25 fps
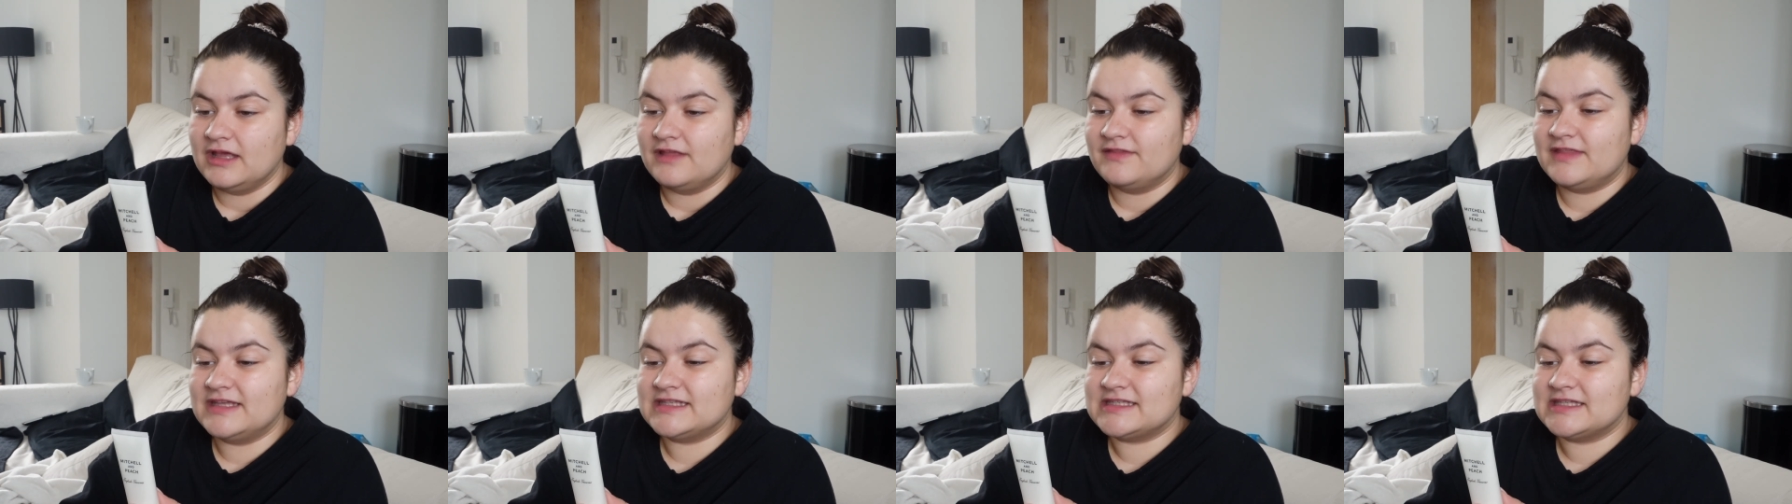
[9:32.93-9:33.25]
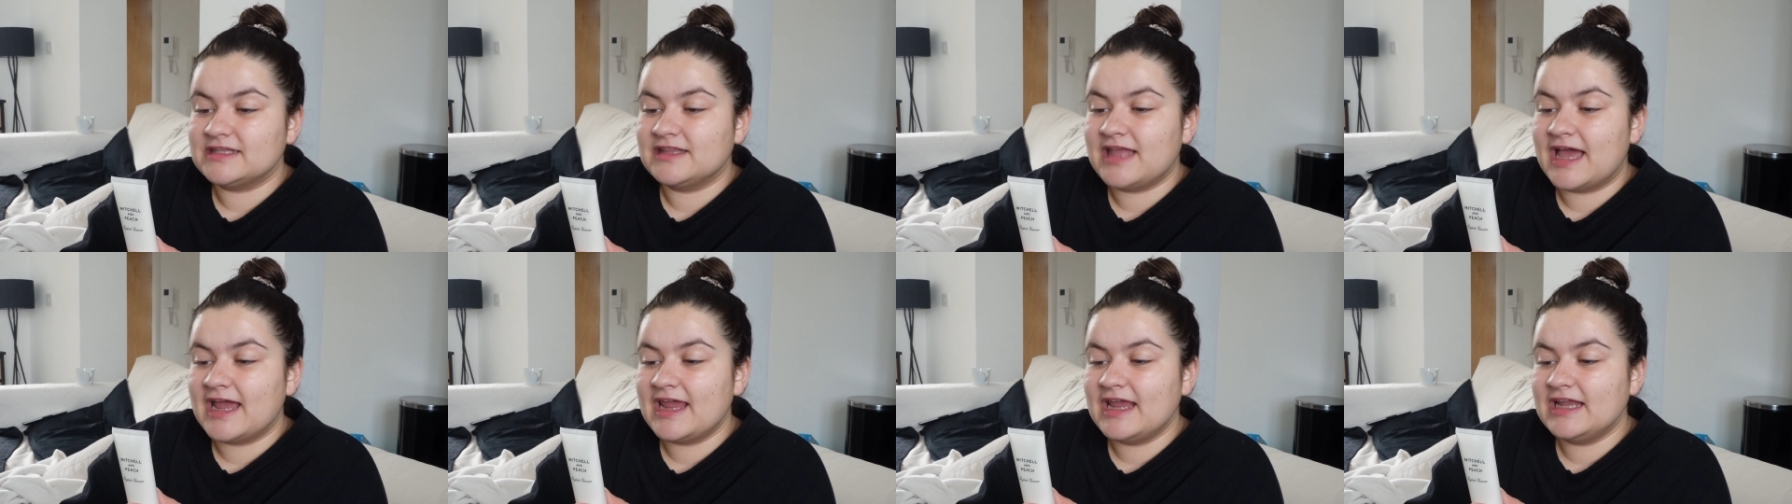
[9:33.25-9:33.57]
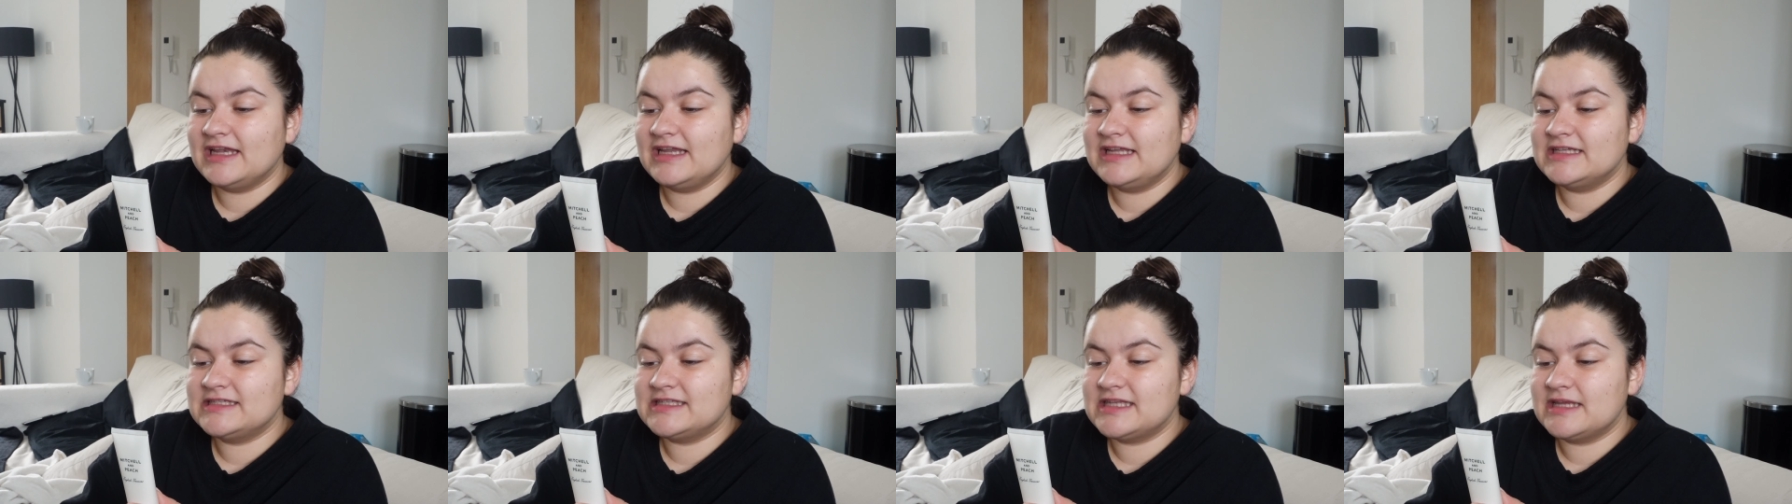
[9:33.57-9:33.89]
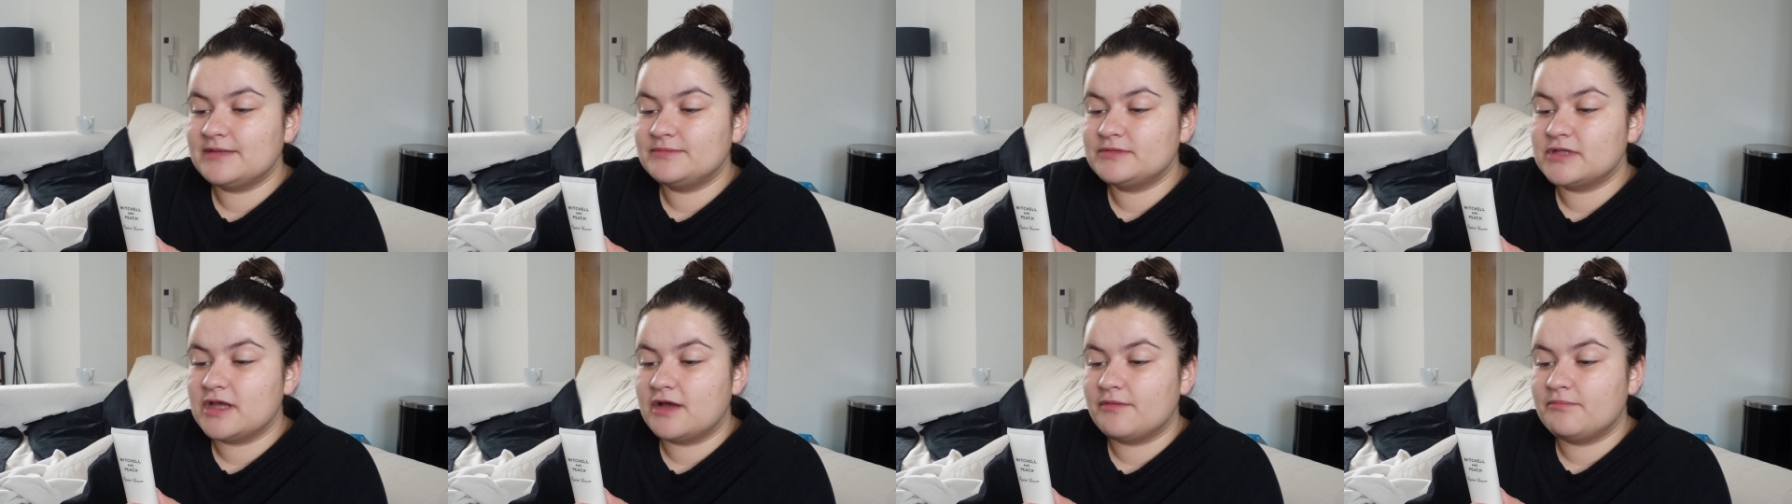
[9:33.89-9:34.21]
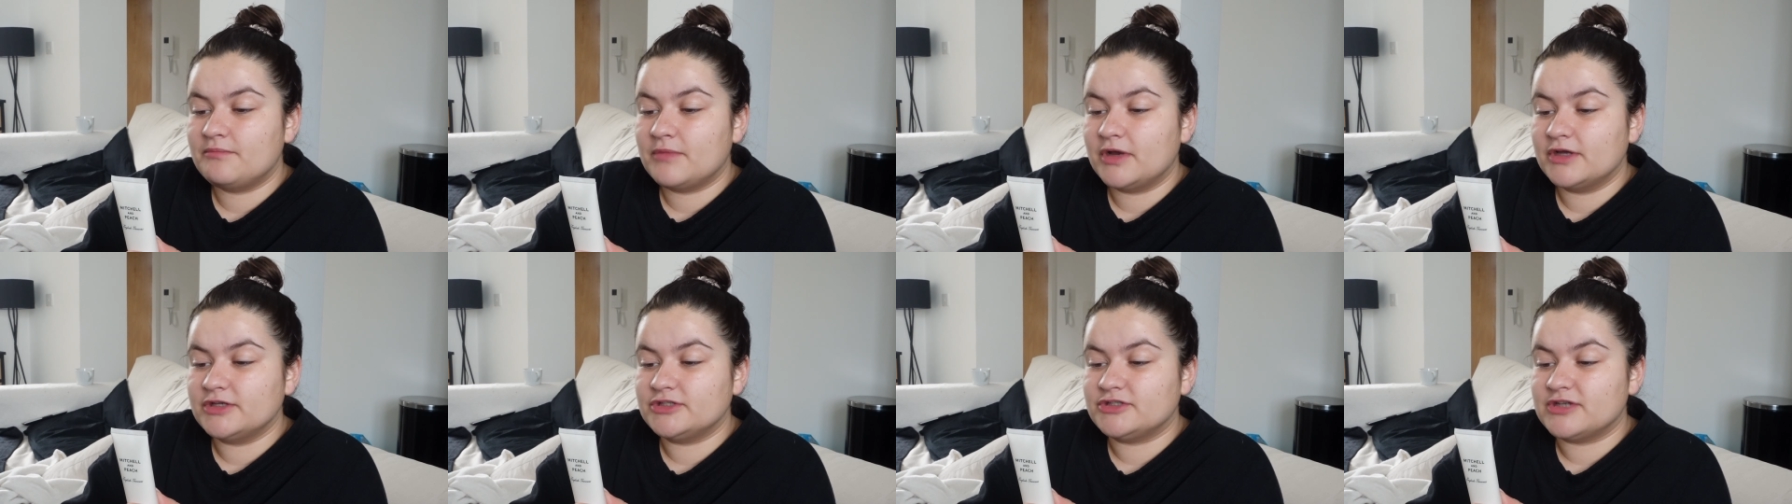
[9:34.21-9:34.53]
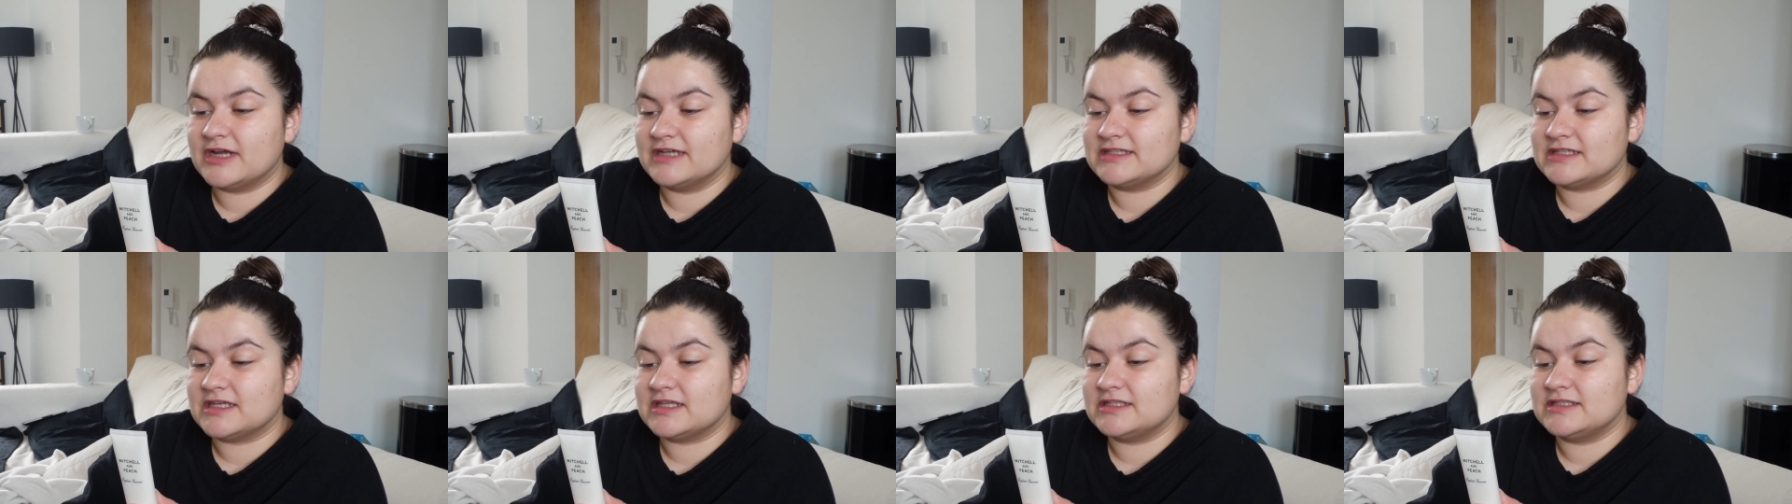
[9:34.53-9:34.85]
this light and easily absorbed
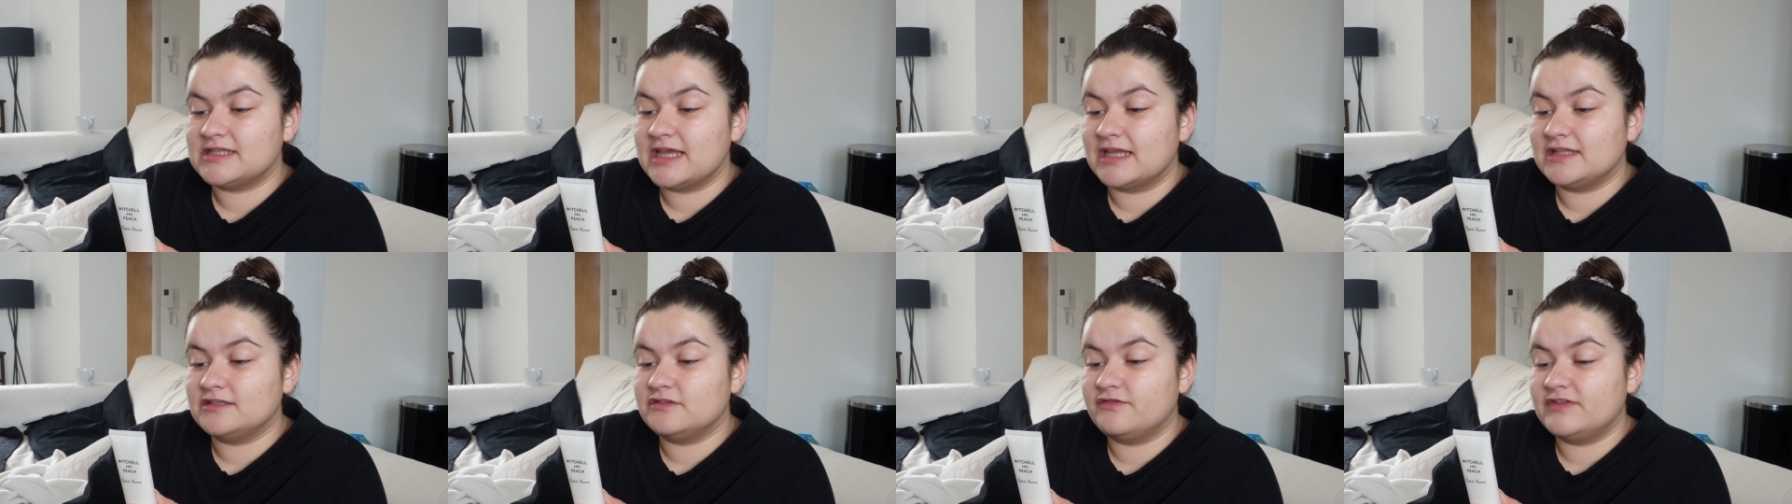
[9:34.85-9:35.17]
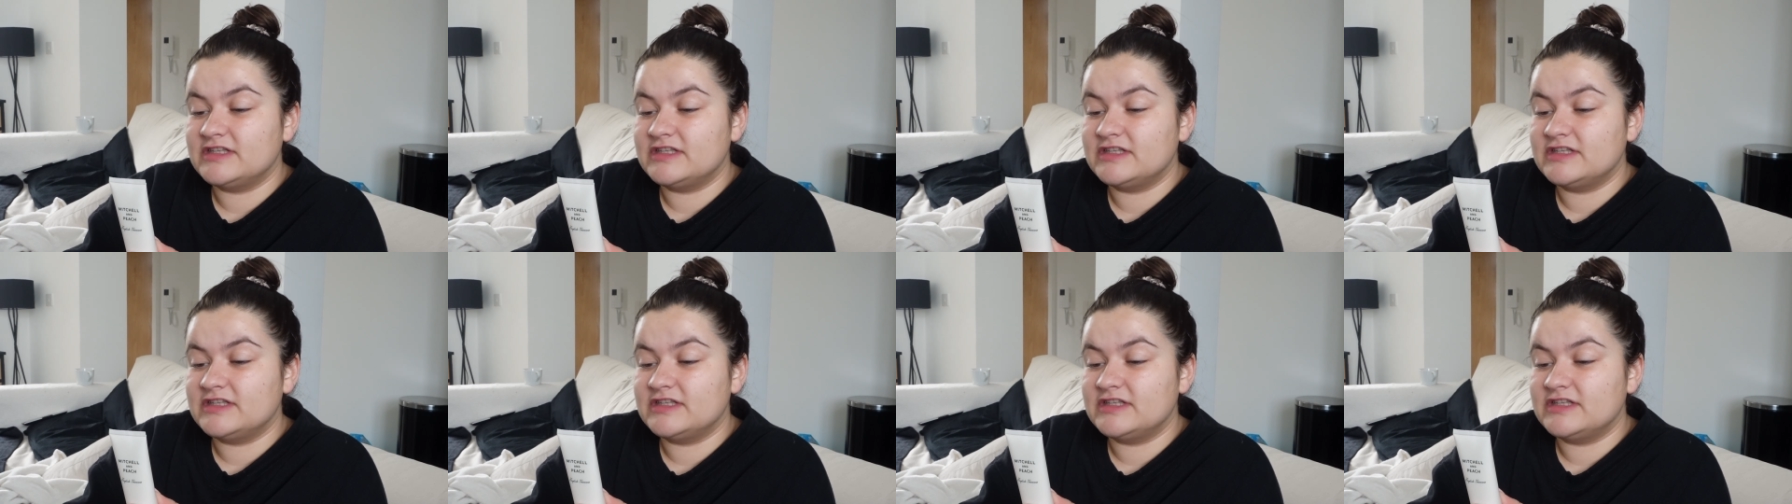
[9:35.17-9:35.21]
moisturiser contains